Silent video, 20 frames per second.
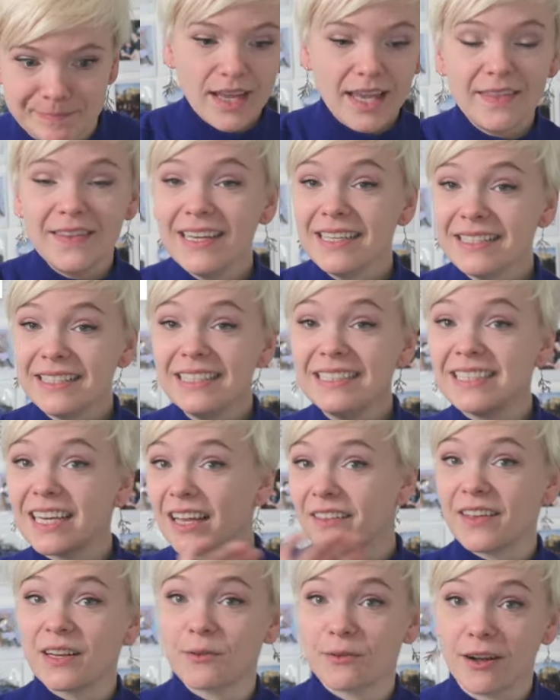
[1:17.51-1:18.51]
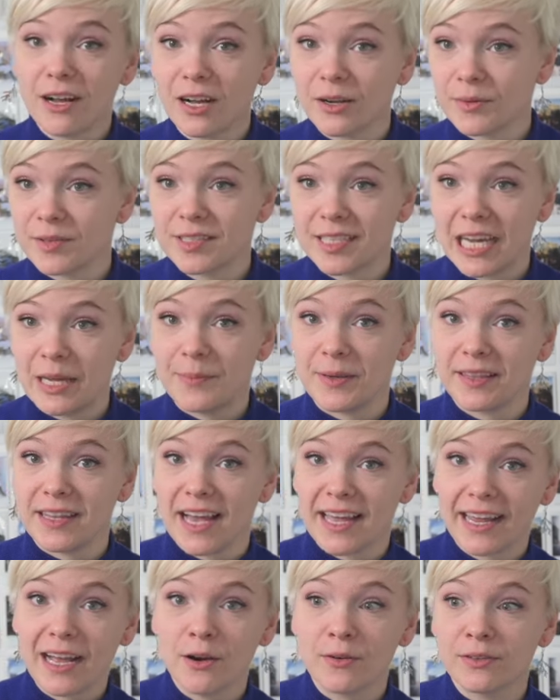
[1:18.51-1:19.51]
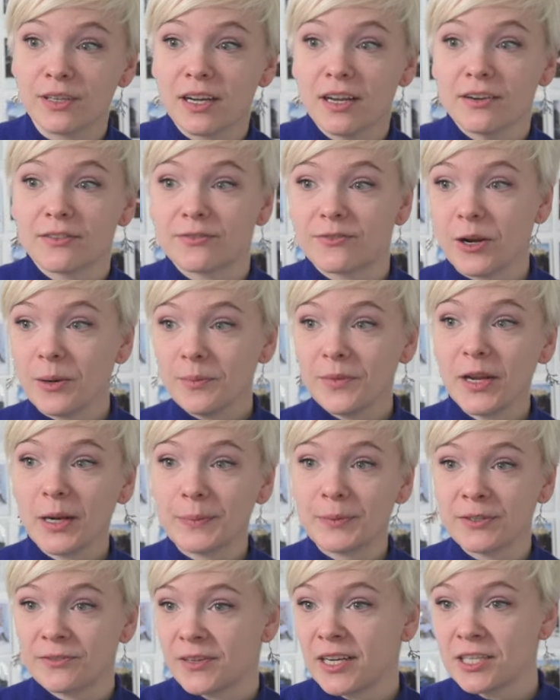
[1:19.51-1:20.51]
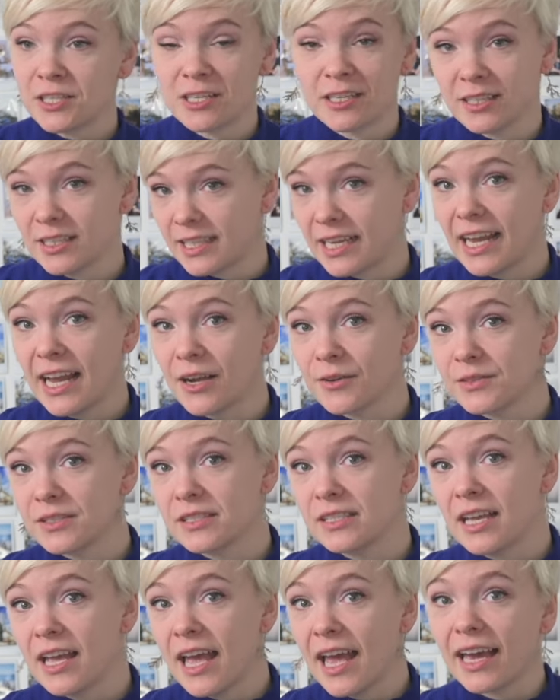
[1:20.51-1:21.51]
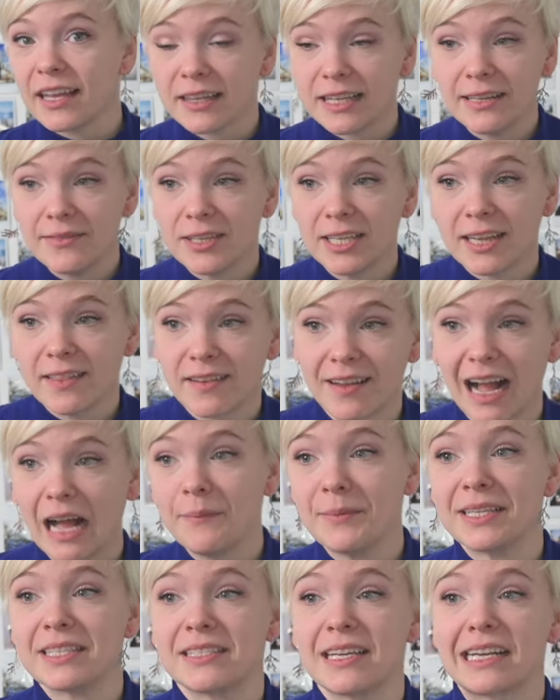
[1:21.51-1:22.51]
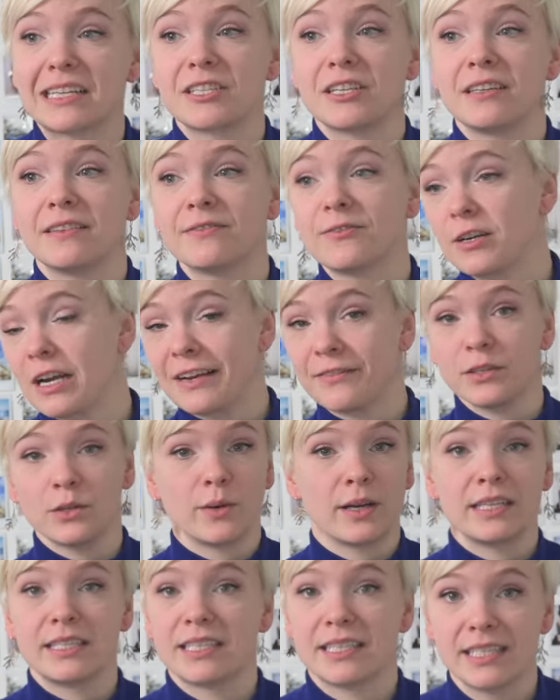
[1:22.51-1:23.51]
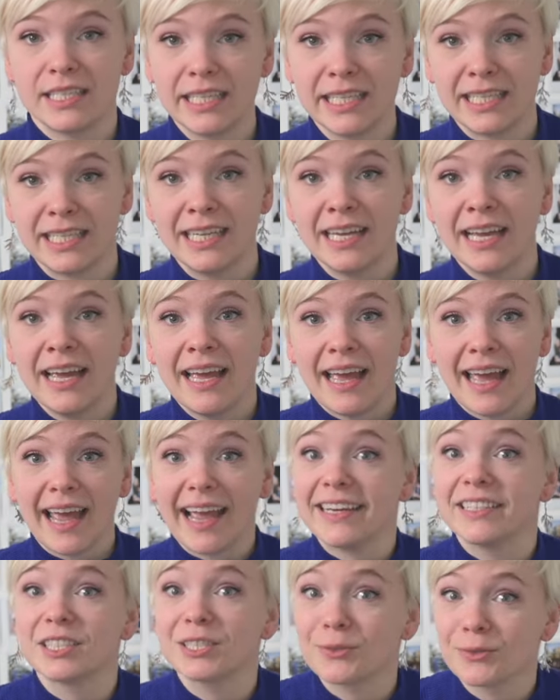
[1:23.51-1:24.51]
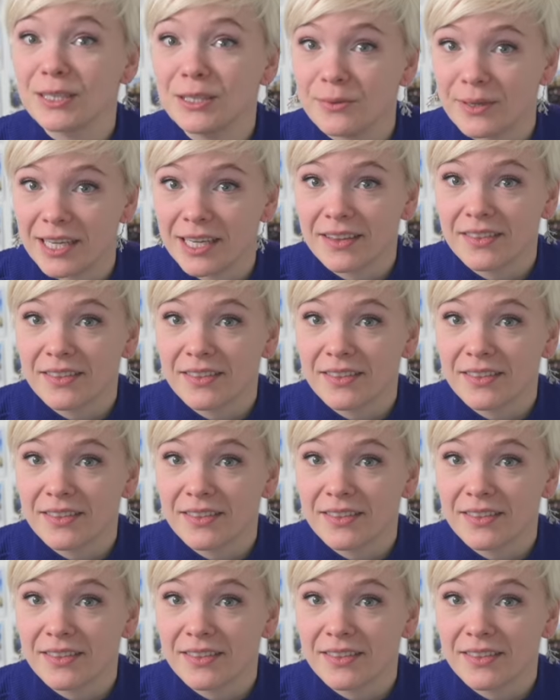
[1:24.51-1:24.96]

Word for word: And they see nothing wrong with typing that out from their professional accounts and leaving it in the comment section for everyone to see and agree with.